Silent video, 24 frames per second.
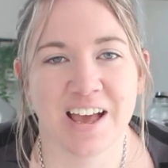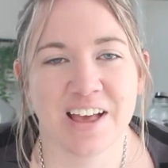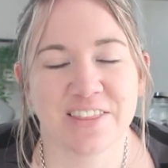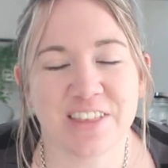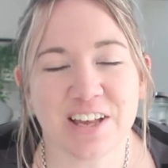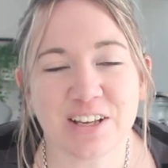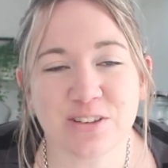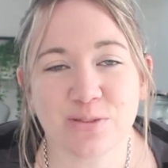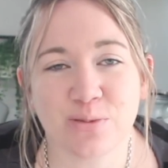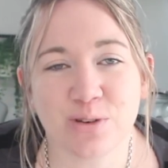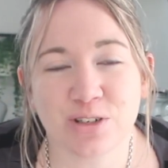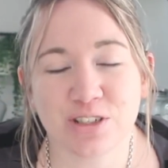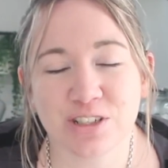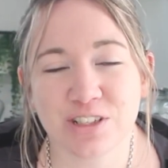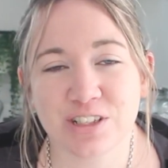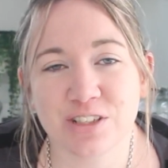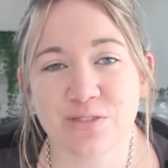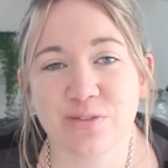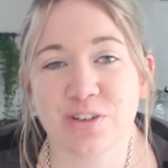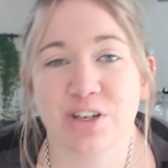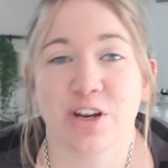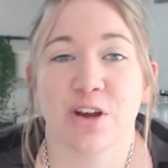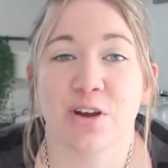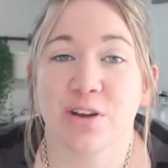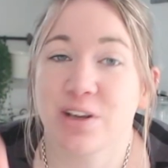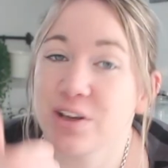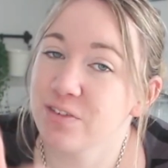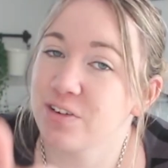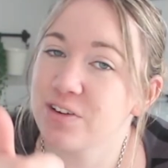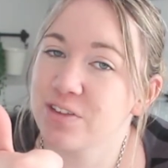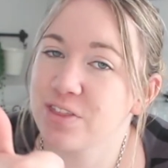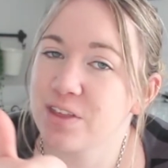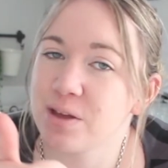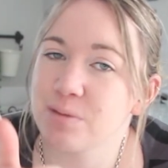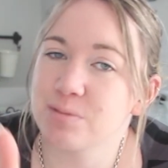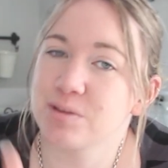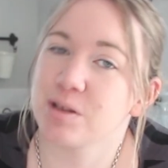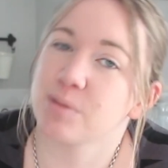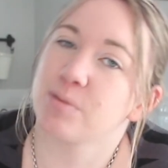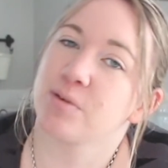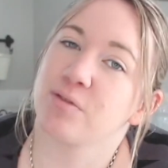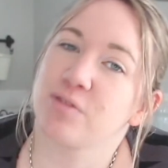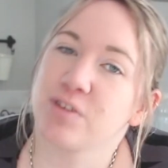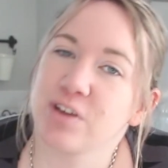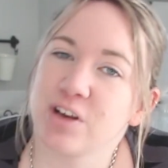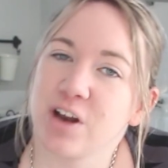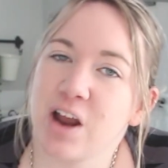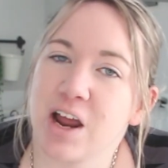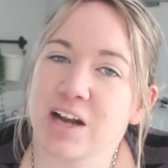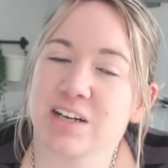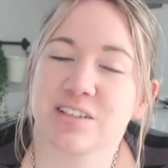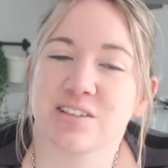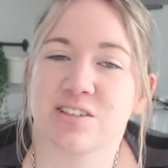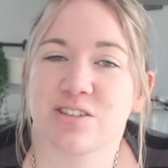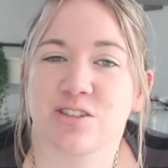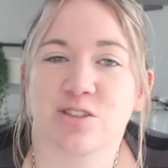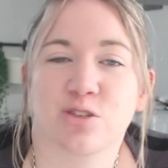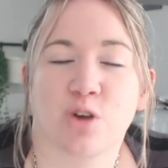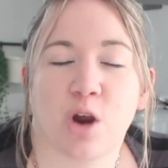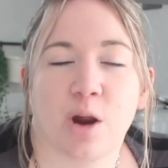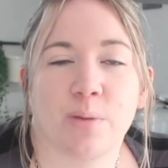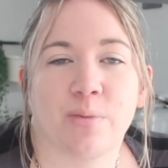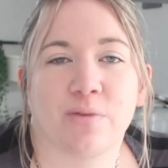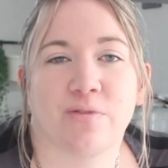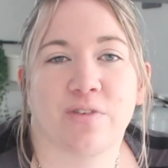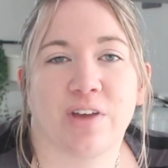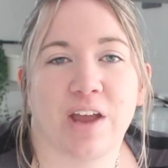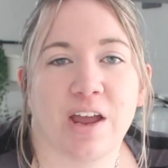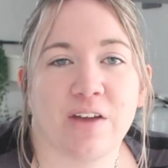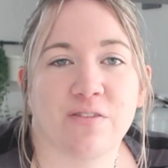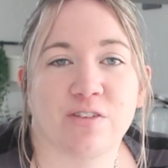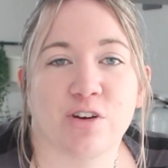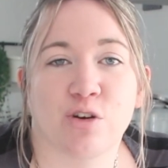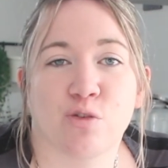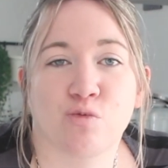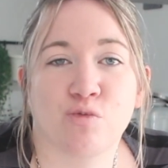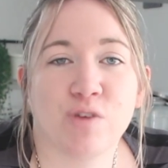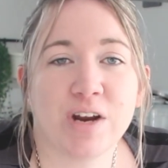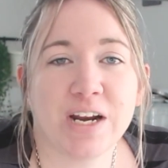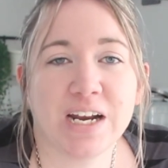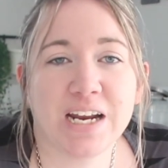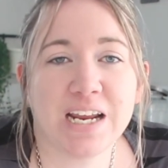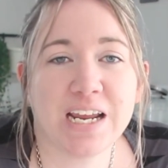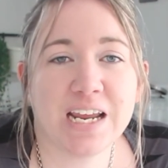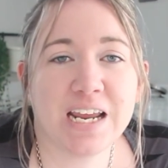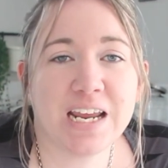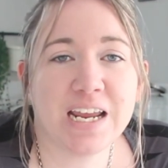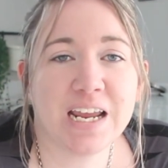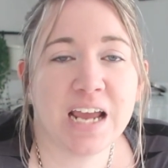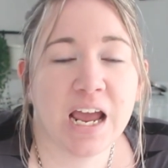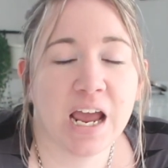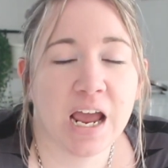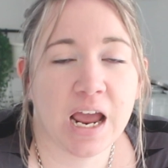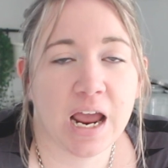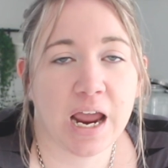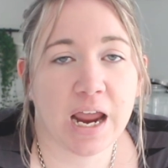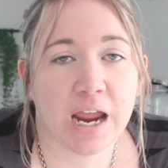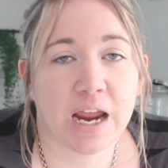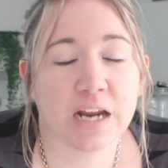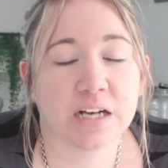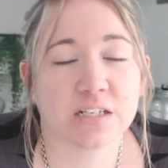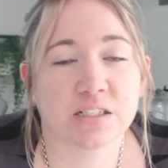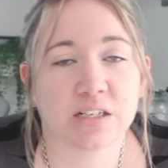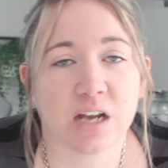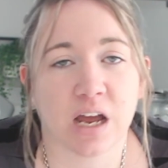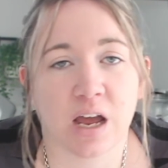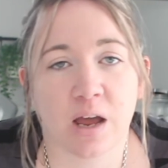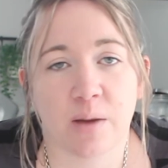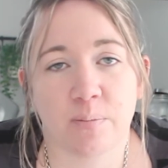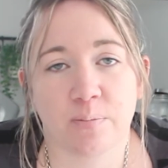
Thanks for watching this video. Give it a thumbs up if you liked it, subscribe if you haven't already, and